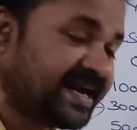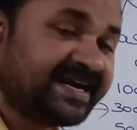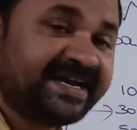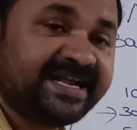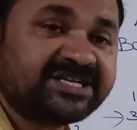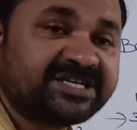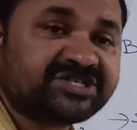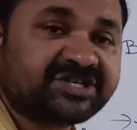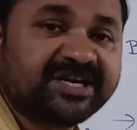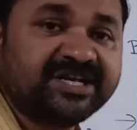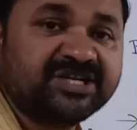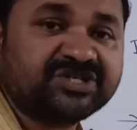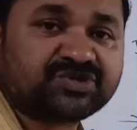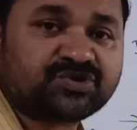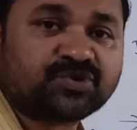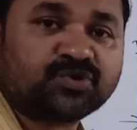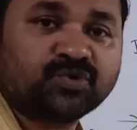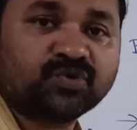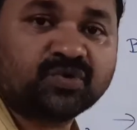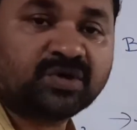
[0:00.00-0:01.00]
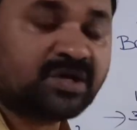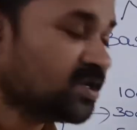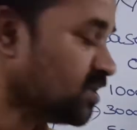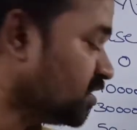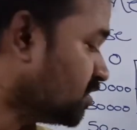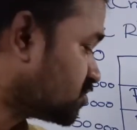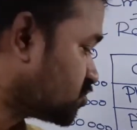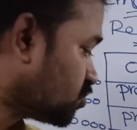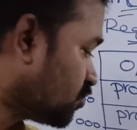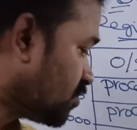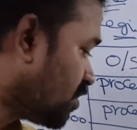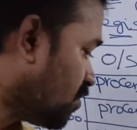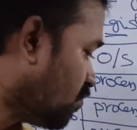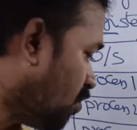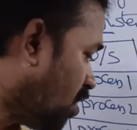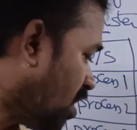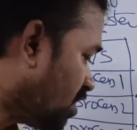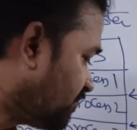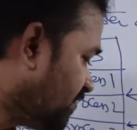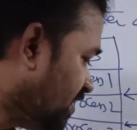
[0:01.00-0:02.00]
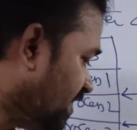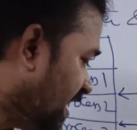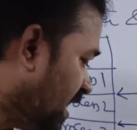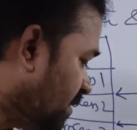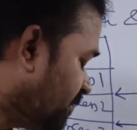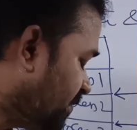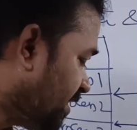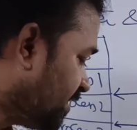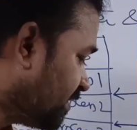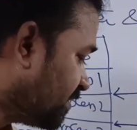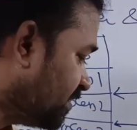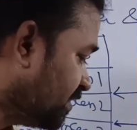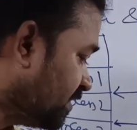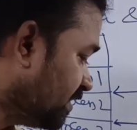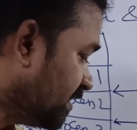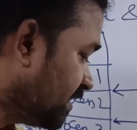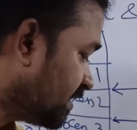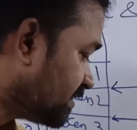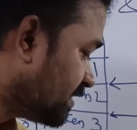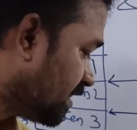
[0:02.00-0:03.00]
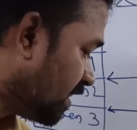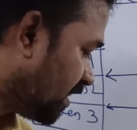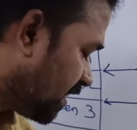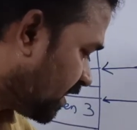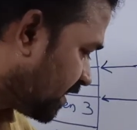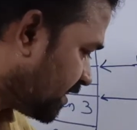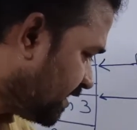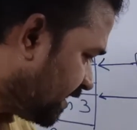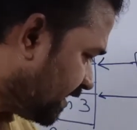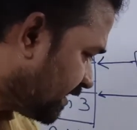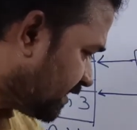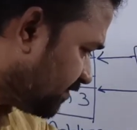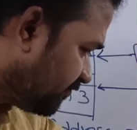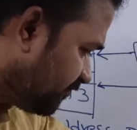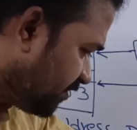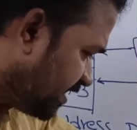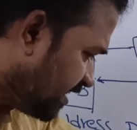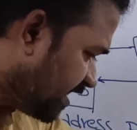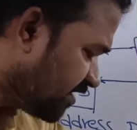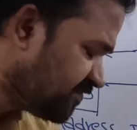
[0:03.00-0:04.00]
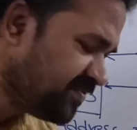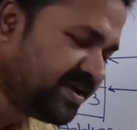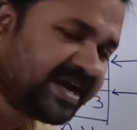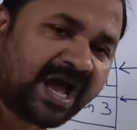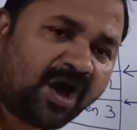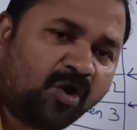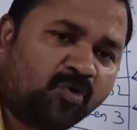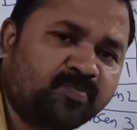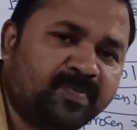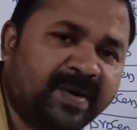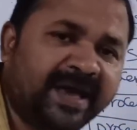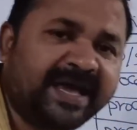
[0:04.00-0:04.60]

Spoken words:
condition is true. So now what will happen? Here we have